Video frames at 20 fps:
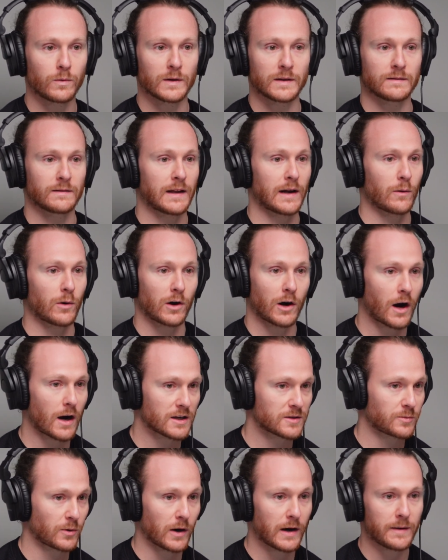when they were
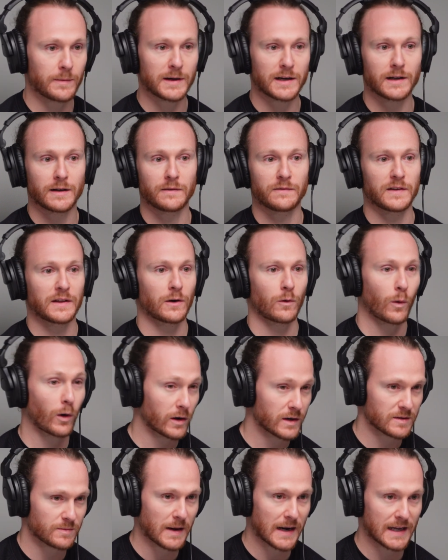cost prohibitive and there
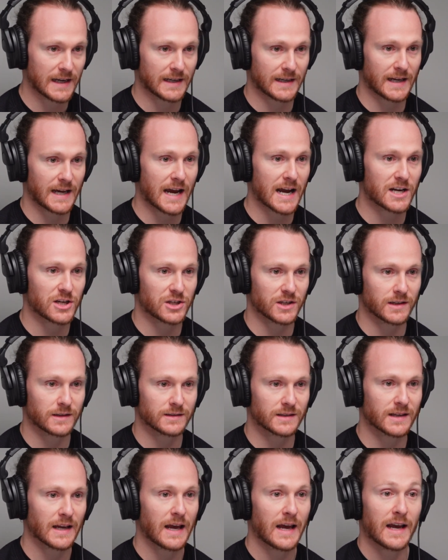weren't as many
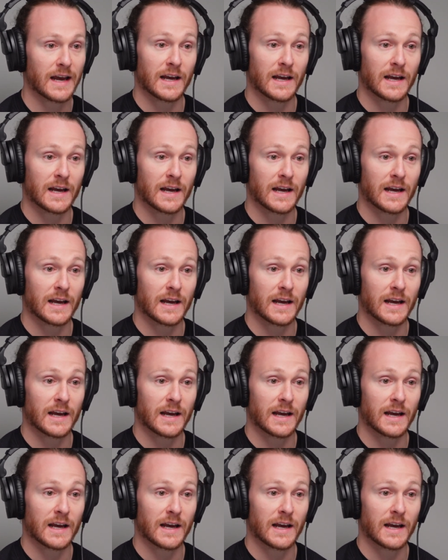indications.